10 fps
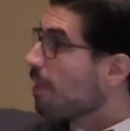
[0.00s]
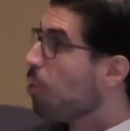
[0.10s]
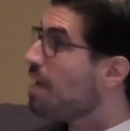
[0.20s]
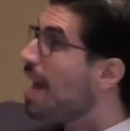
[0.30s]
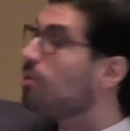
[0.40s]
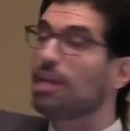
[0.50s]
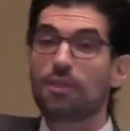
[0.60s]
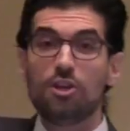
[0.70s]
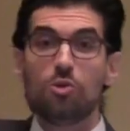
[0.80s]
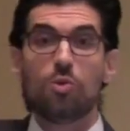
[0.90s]
Or now, like
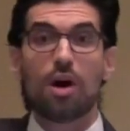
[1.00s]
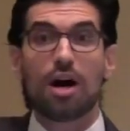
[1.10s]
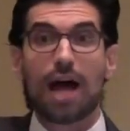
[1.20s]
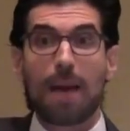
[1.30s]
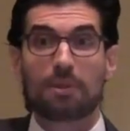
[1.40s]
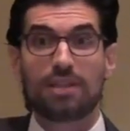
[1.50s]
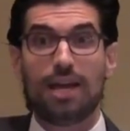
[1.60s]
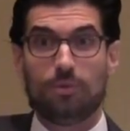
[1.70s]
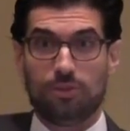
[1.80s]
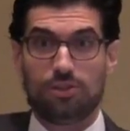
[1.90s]
the new the iPhone
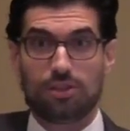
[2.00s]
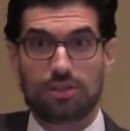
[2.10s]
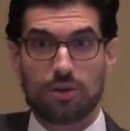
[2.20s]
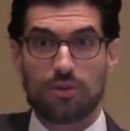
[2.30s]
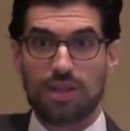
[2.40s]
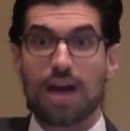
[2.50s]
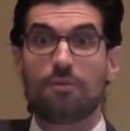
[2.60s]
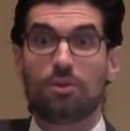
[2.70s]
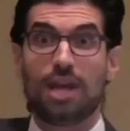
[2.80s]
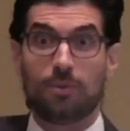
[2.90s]
X
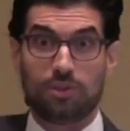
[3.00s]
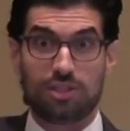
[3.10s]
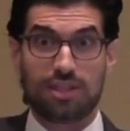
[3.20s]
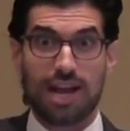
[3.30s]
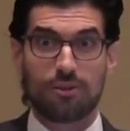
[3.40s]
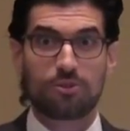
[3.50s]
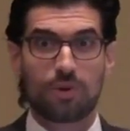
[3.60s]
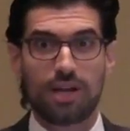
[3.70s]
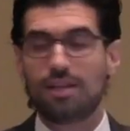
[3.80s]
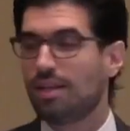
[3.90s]
was just announced,
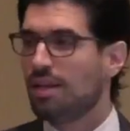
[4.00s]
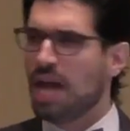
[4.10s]
right?